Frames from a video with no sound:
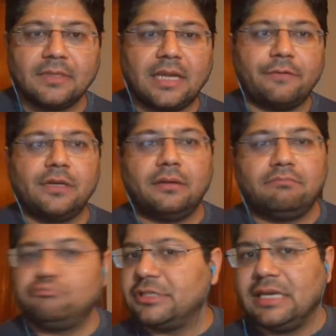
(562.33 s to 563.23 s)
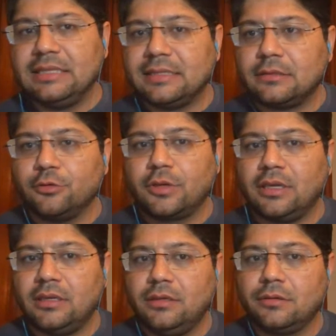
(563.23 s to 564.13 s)
then I would say that,
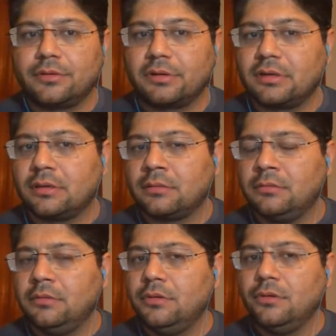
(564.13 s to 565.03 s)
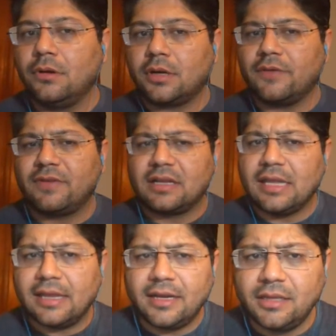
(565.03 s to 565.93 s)
okay, you're you do not have
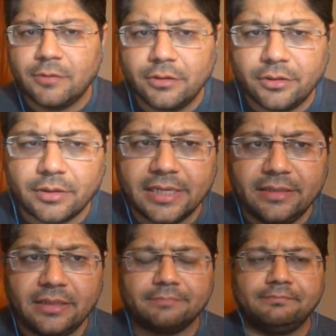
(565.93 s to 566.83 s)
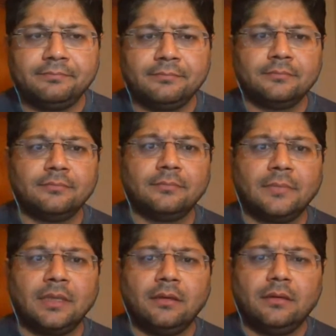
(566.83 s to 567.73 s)
clarity about your idea.
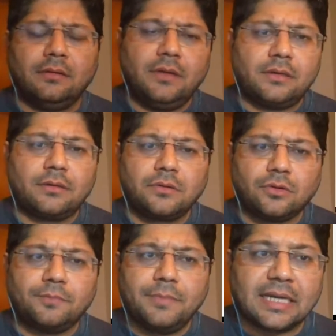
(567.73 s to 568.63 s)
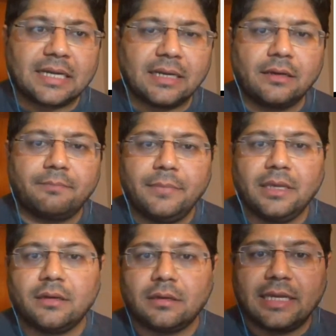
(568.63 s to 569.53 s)
You need to go back and
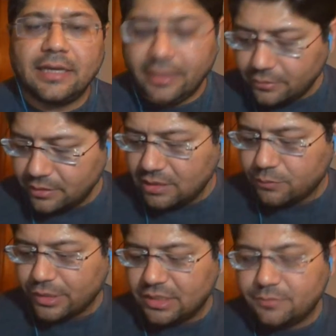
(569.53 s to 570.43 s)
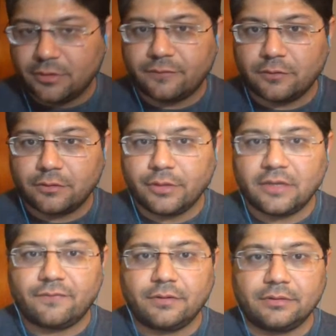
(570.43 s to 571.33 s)
make clarity on these points before
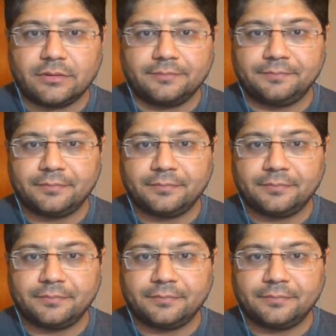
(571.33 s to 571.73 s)
going further.